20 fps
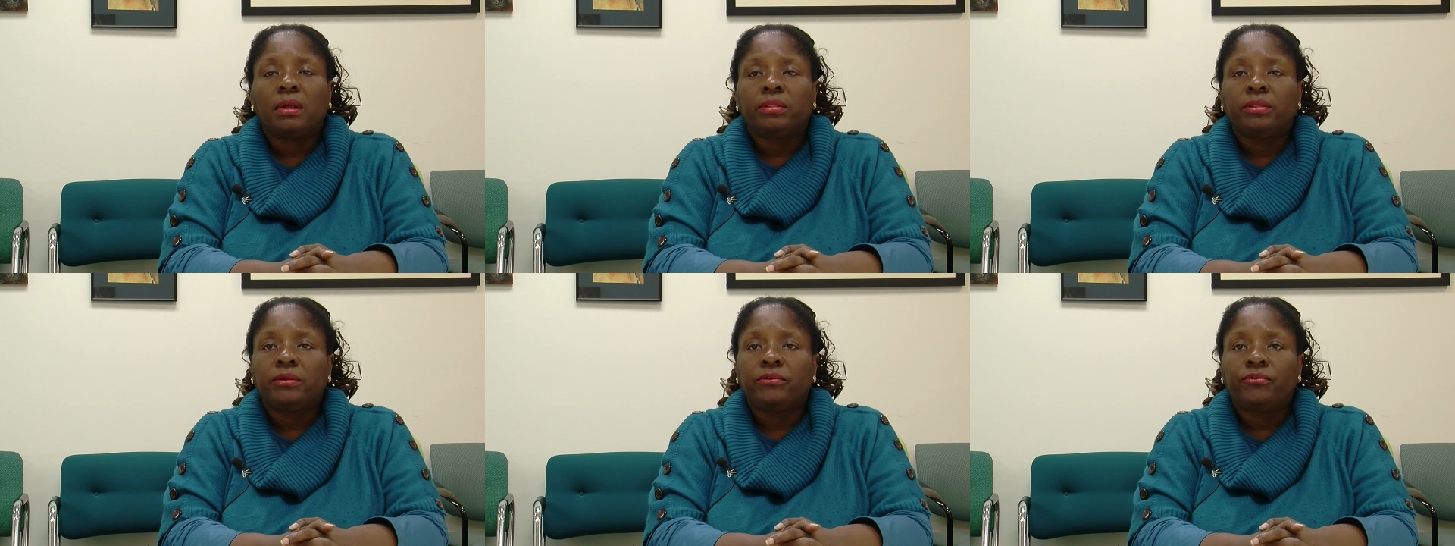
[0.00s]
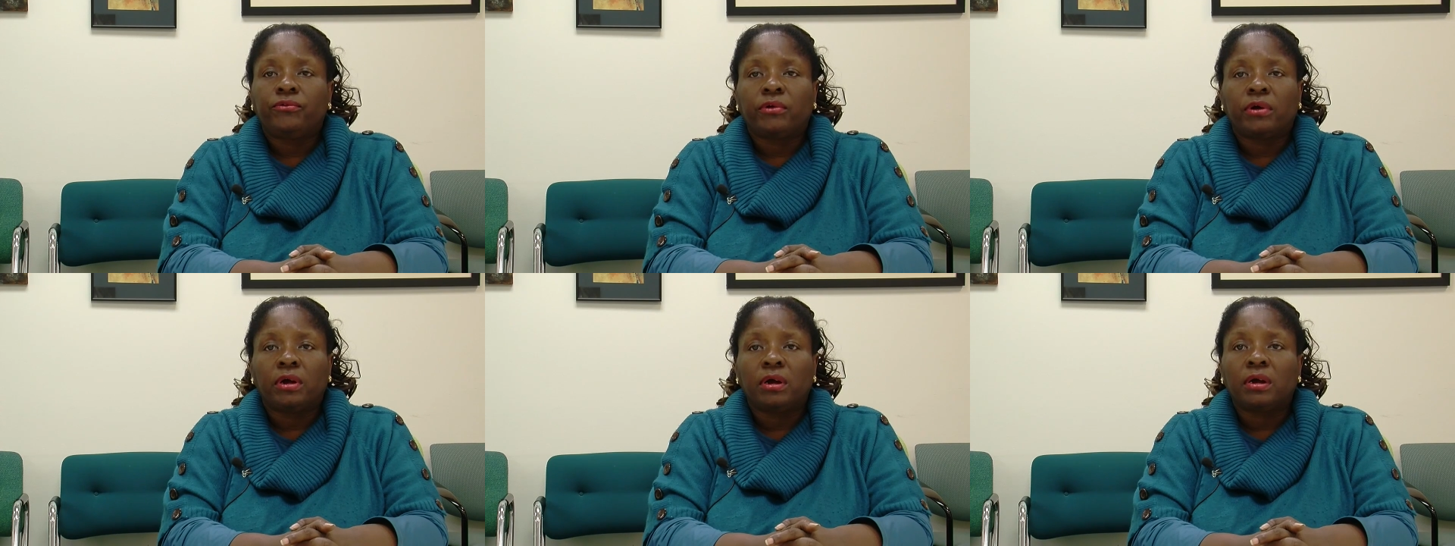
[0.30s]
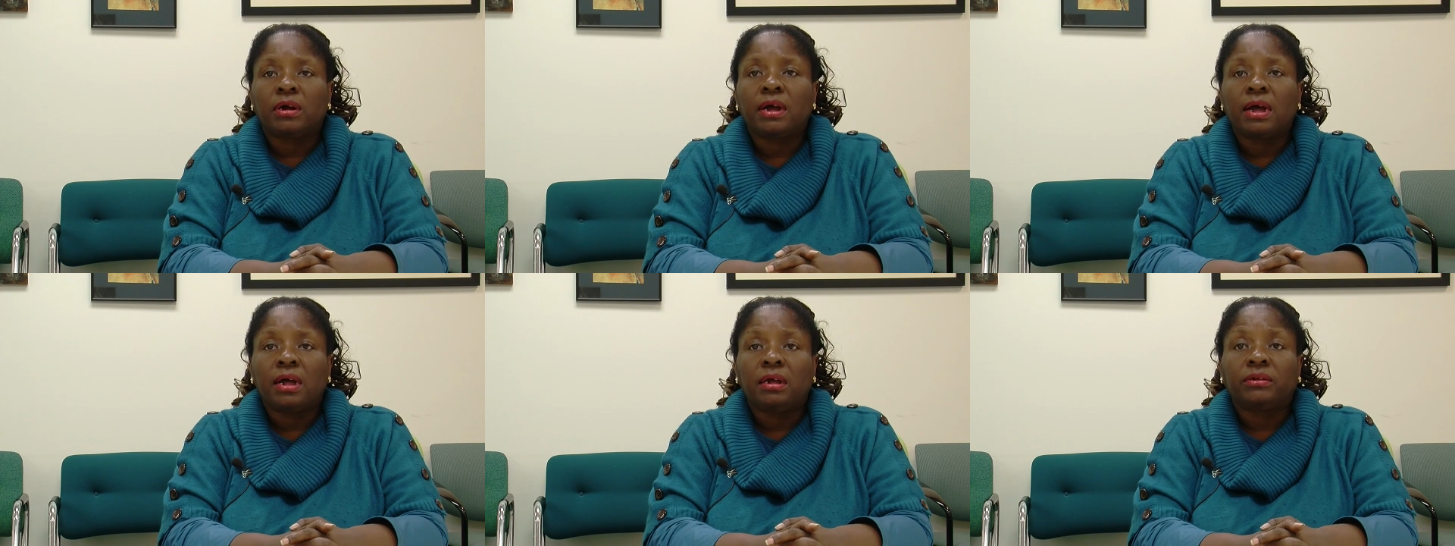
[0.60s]
The
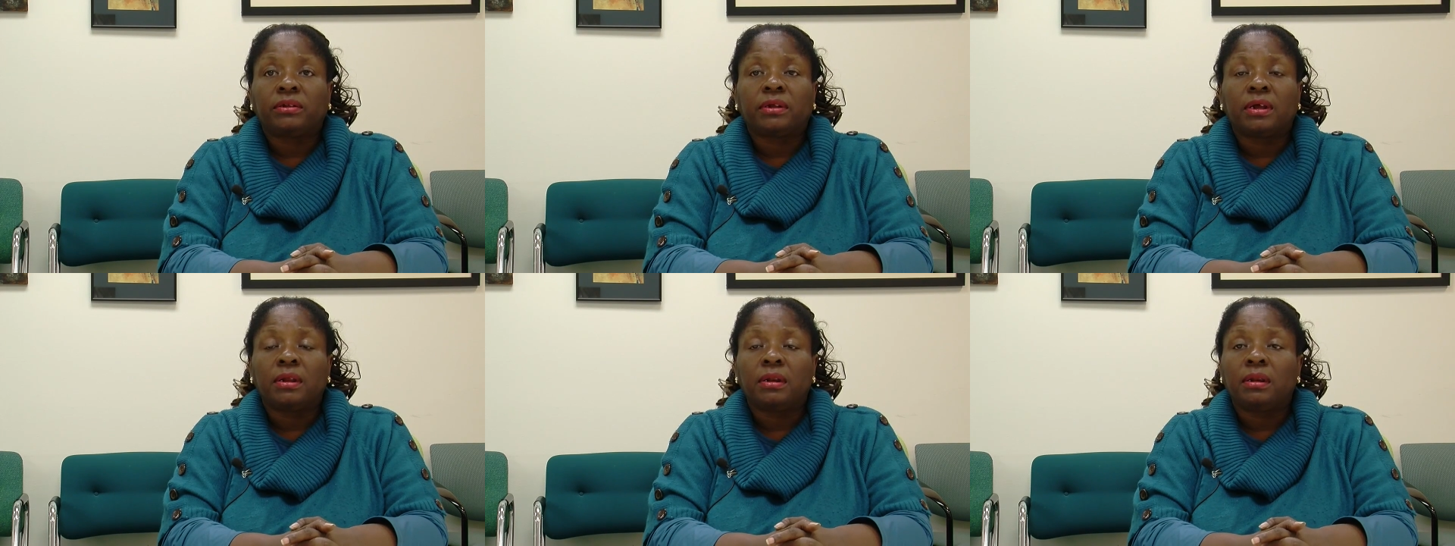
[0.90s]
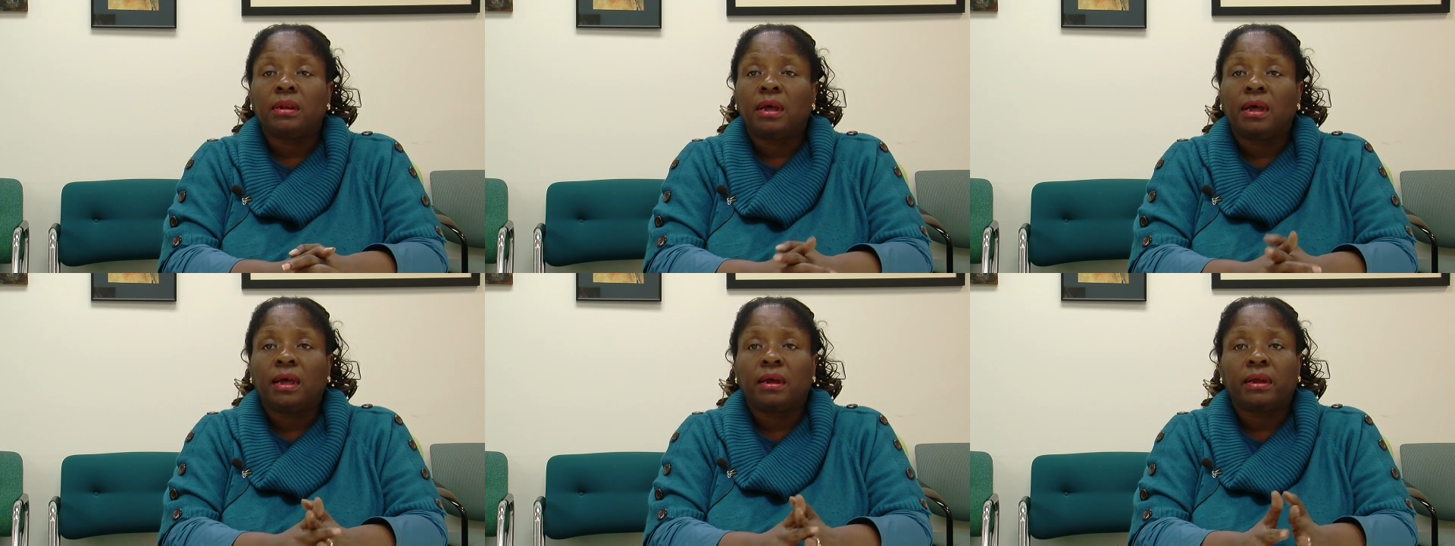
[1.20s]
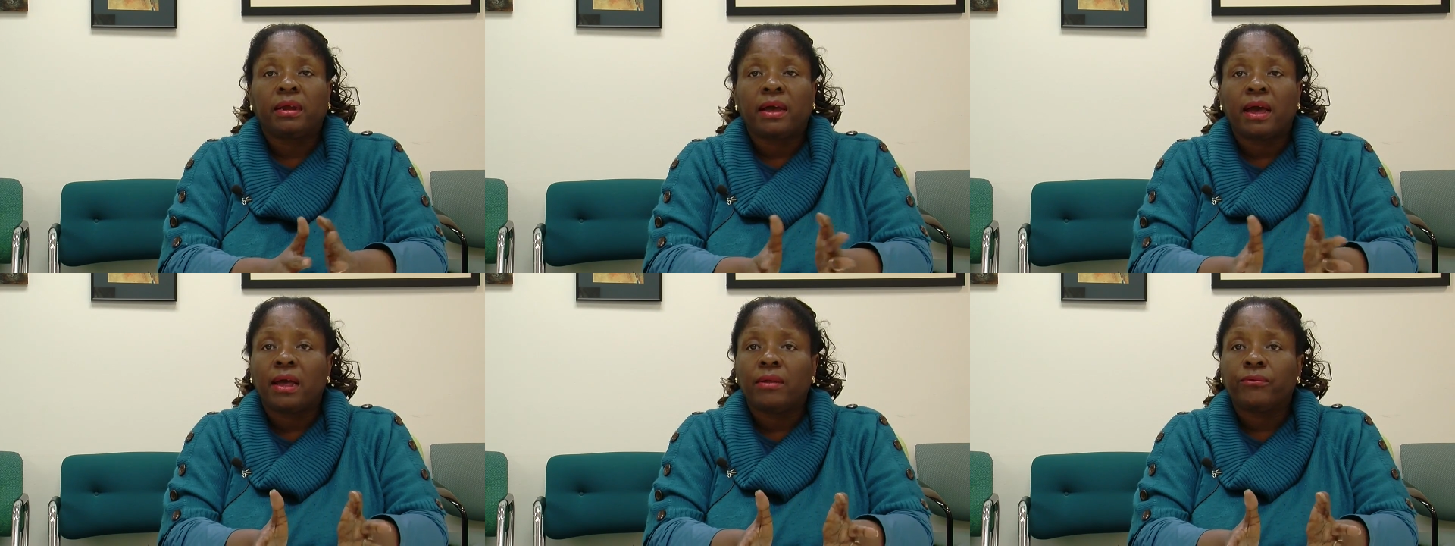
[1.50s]
drug house, I
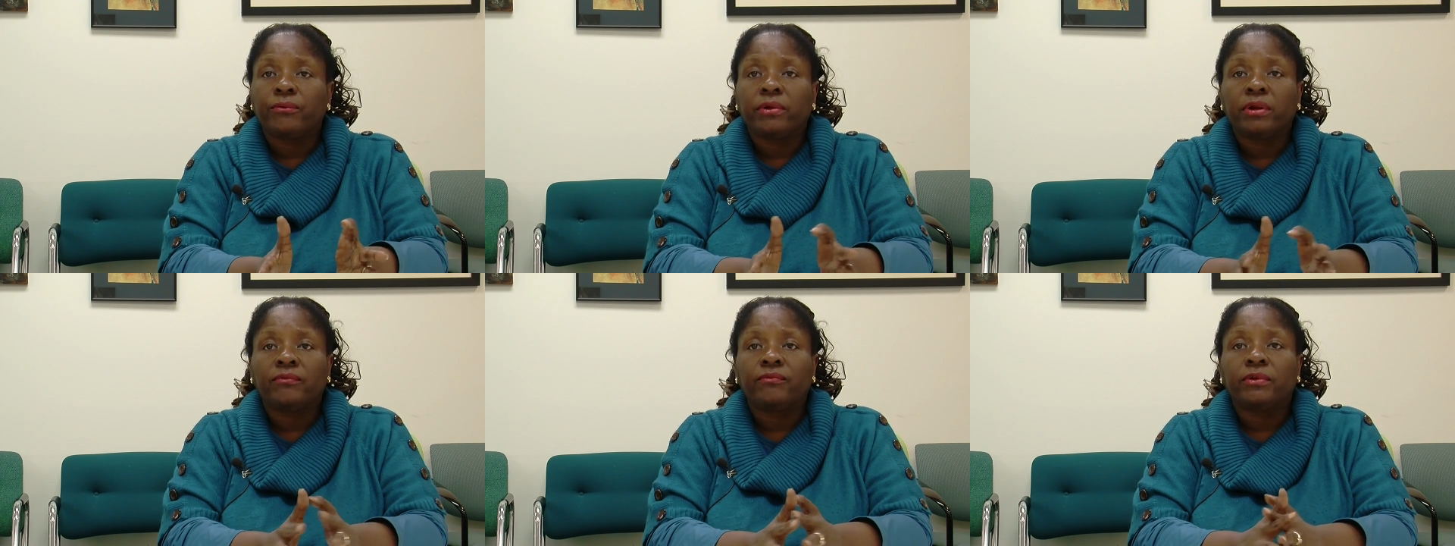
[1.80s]
got rid